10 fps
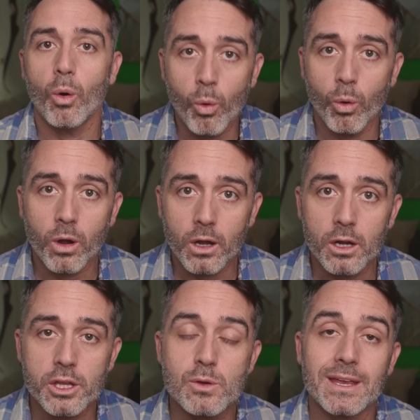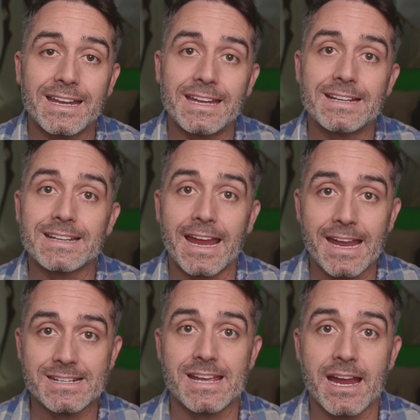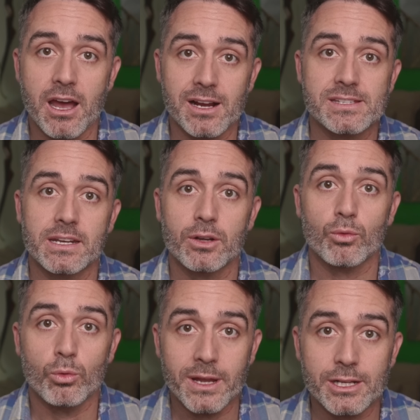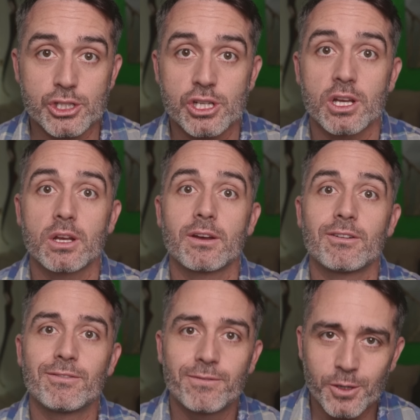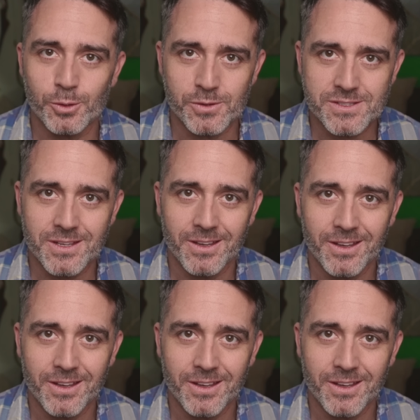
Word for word: or you can eat antioxidant-rich foods.